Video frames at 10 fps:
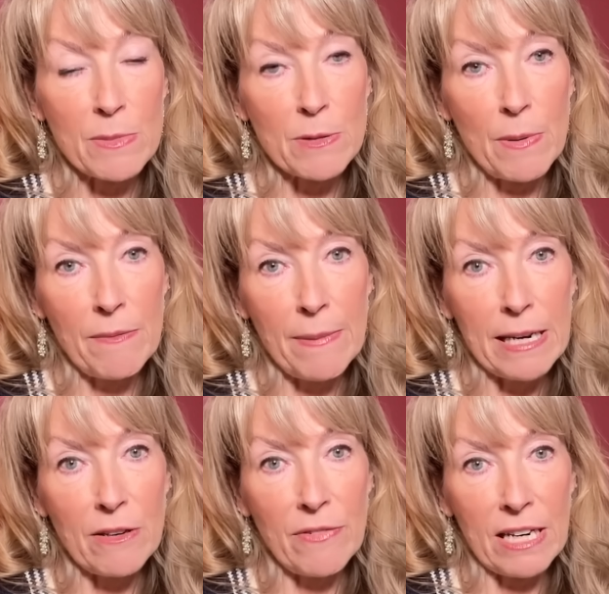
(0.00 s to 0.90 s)
by
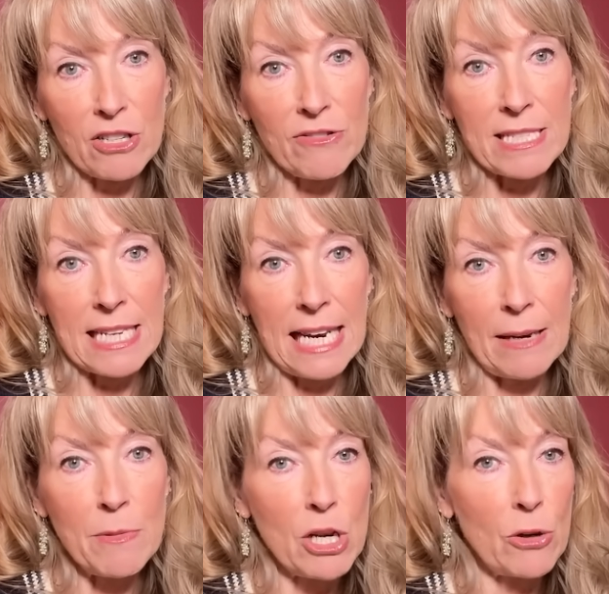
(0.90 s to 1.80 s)
manufacturers
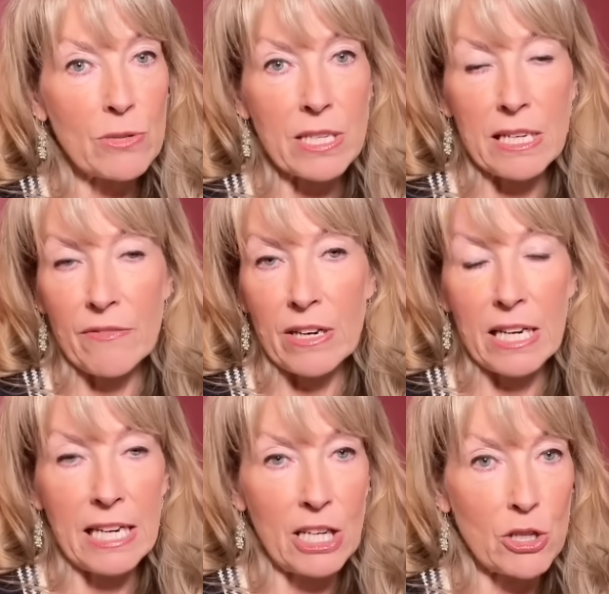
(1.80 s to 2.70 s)
claim no significant
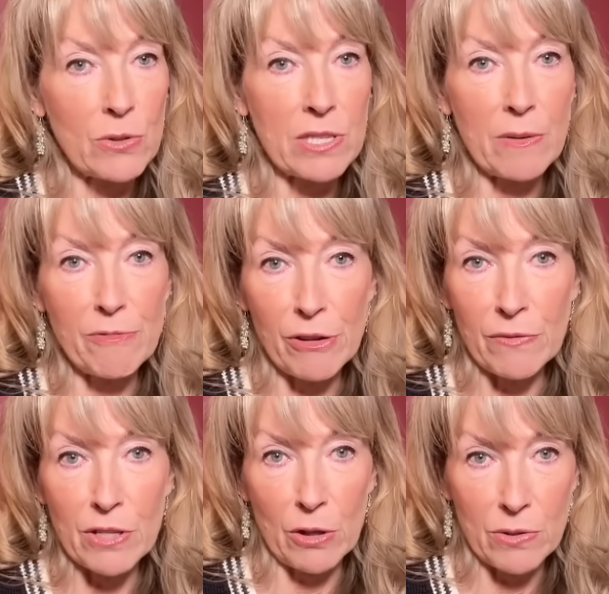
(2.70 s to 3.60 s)
issues at approved
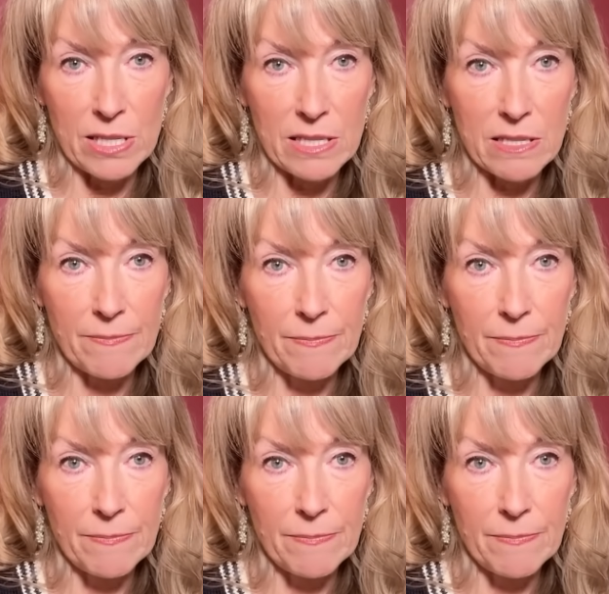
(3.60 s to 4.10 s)
doses.